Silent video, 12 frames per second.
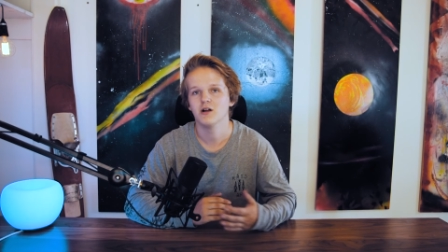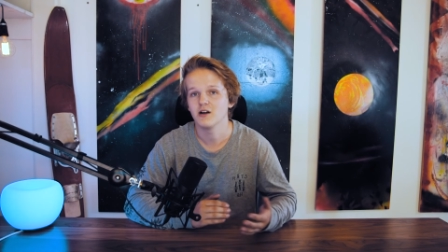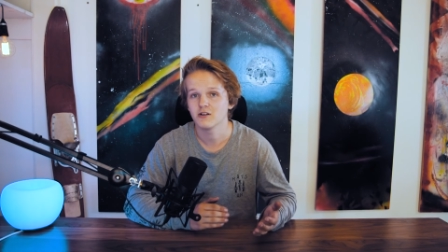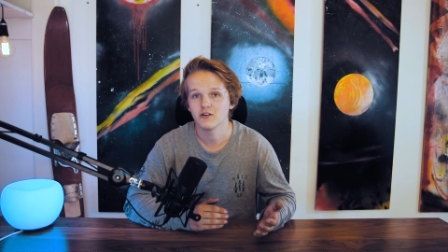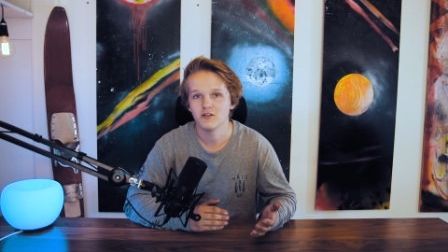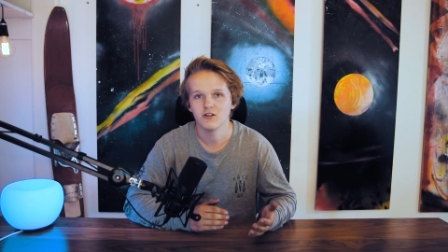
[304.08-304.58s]
aren't
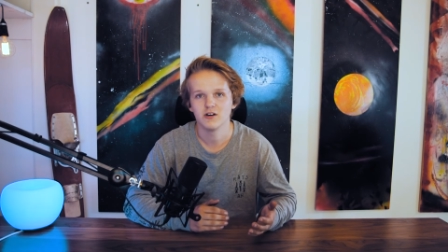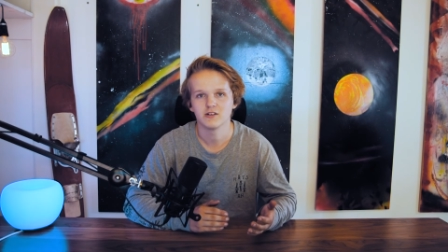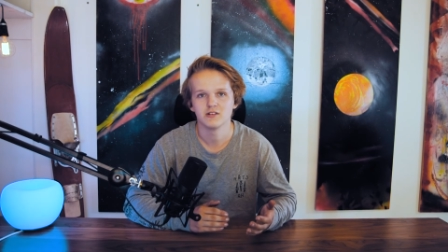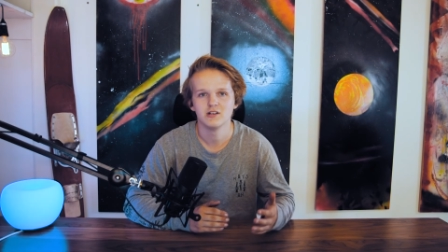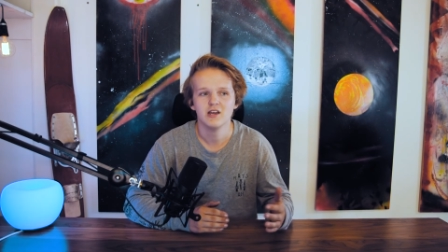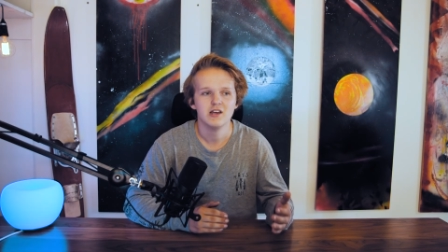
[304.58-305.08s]
going to like
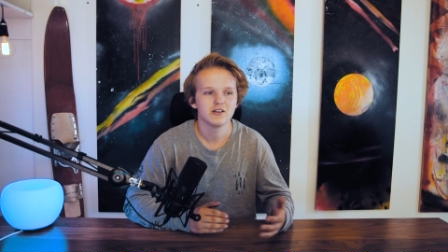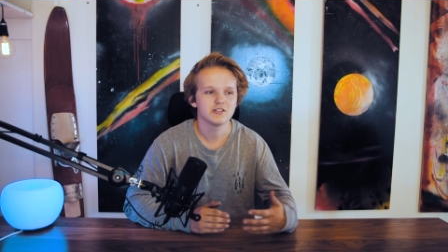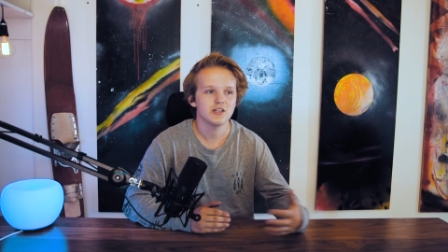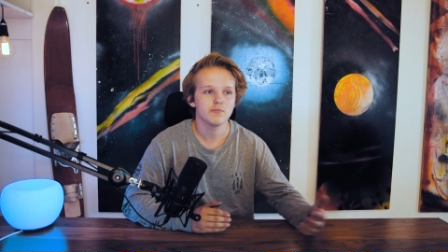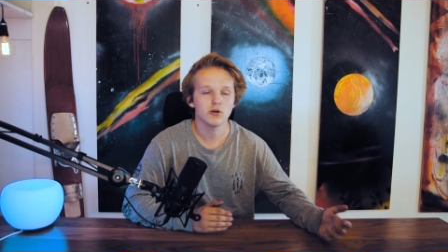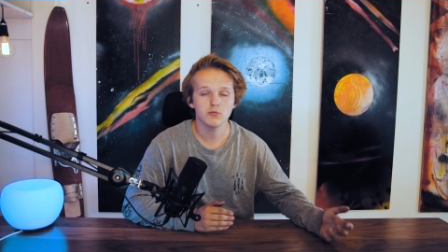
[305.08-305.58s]
it because
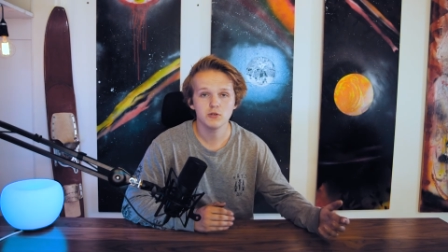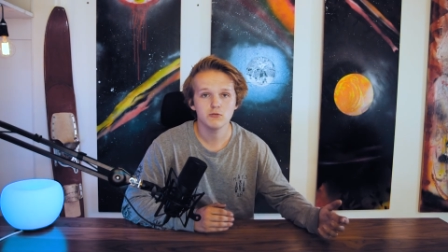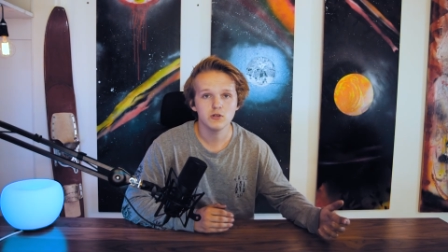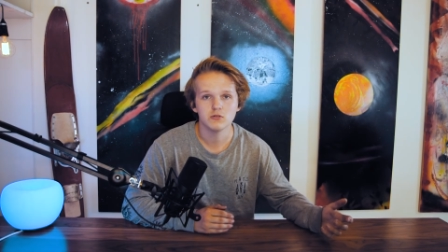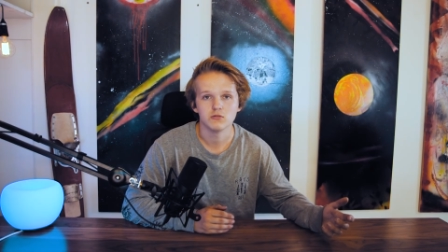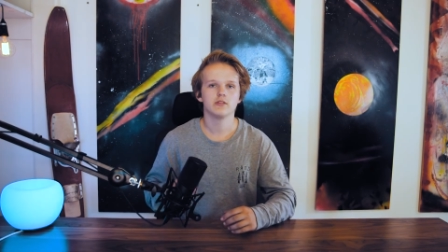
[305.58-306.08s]
they probably will.